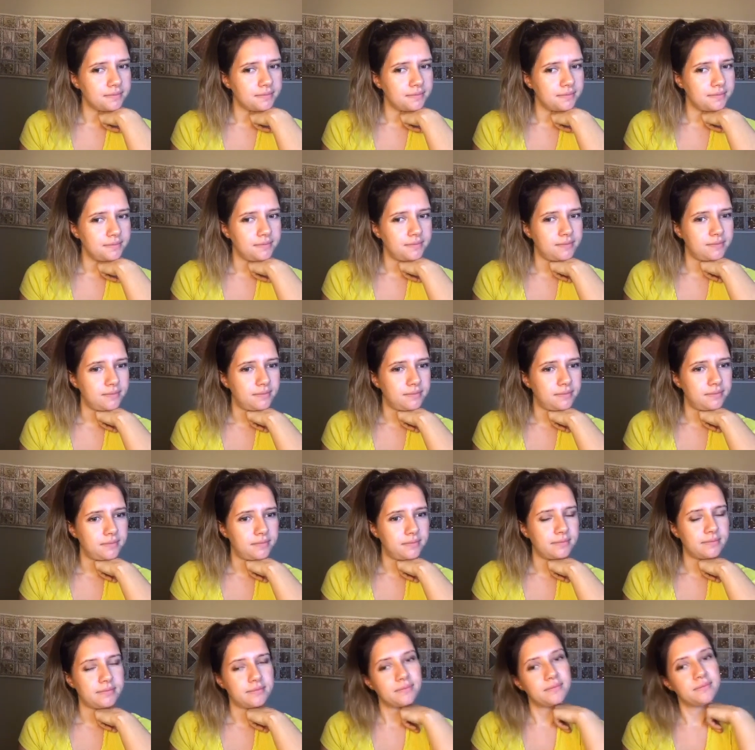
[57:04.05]

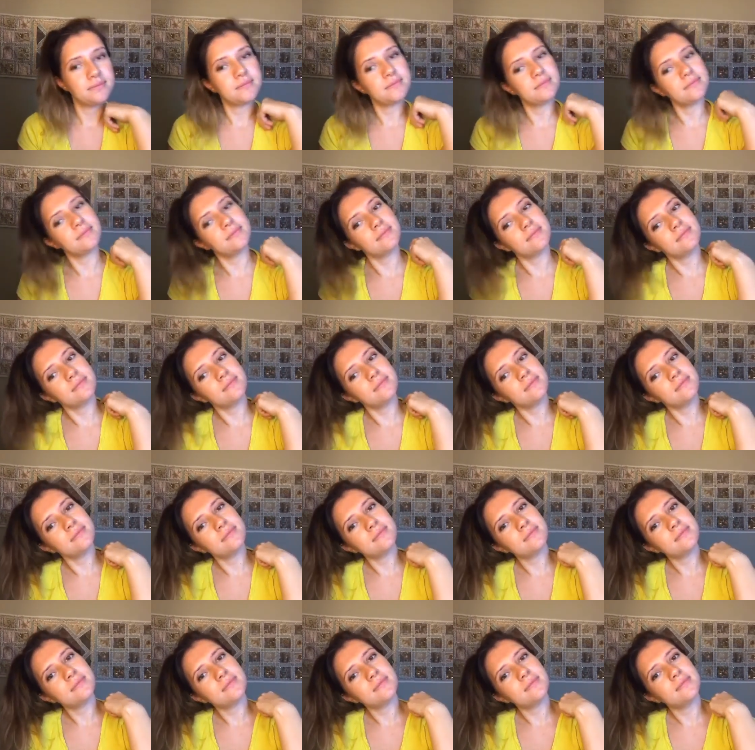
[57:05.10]

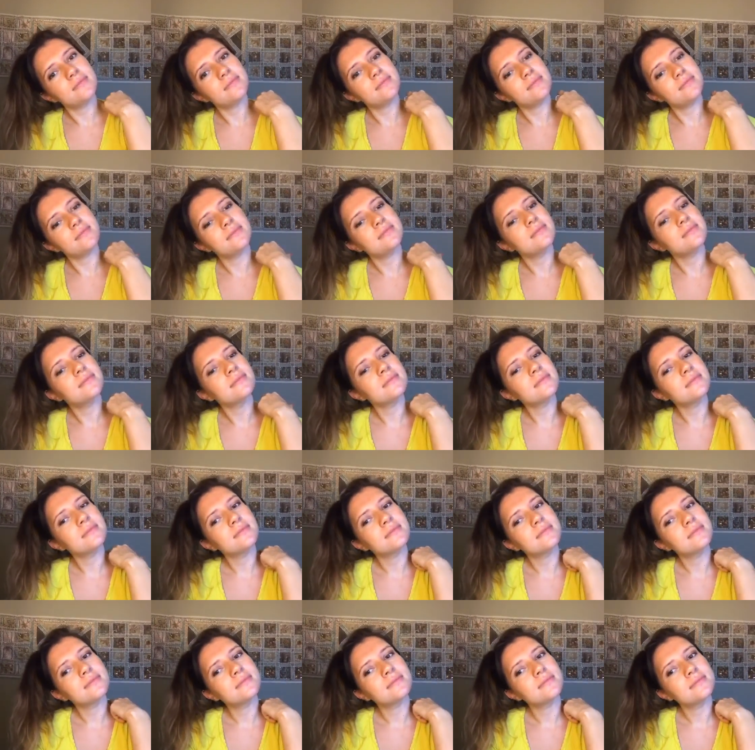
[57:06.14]

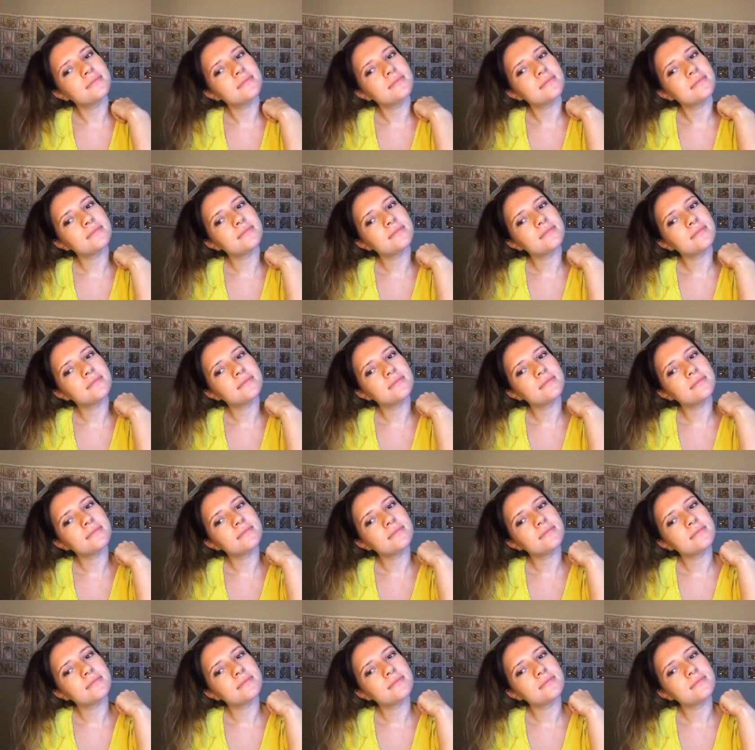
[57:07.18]

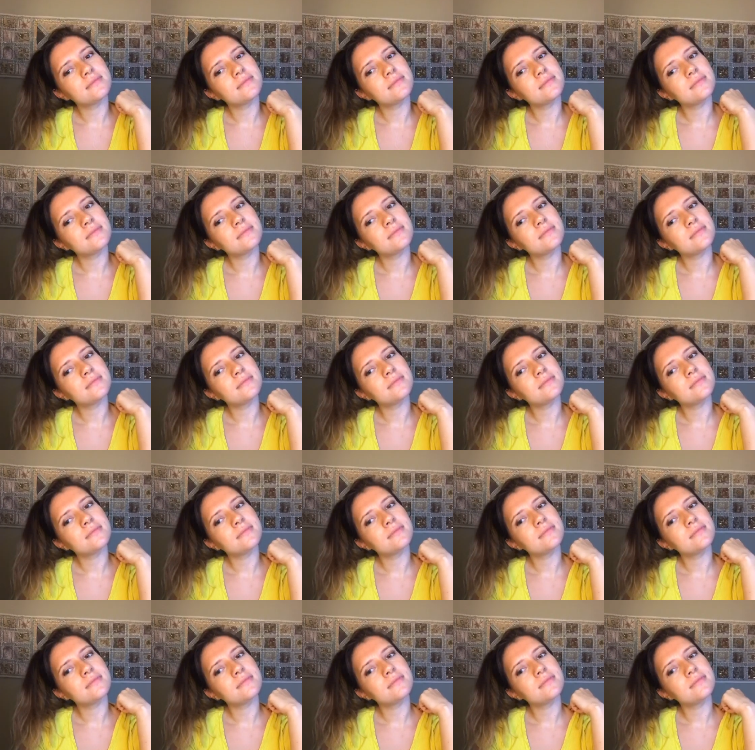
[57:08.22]

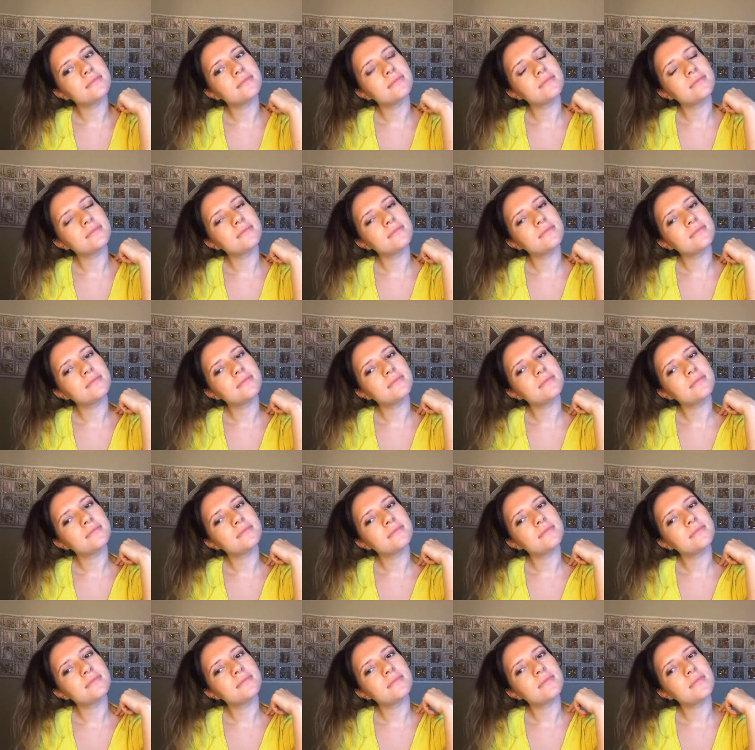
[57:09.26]

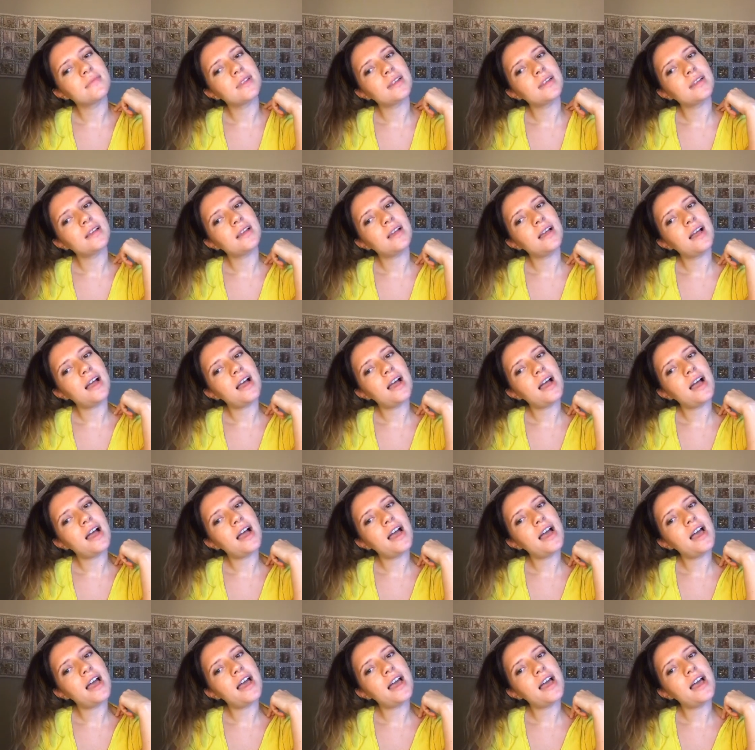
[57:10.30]

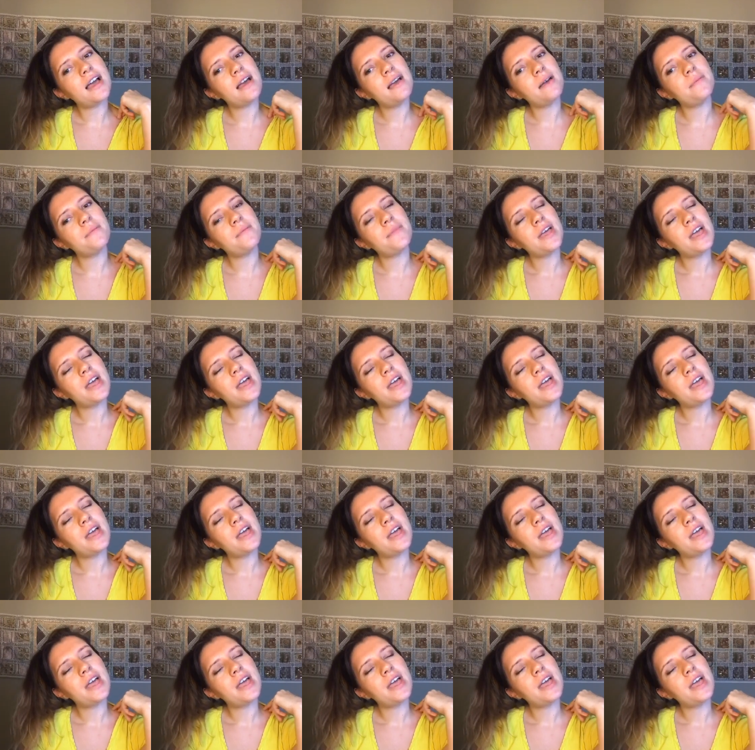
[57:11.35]
No one is speaking in this clip.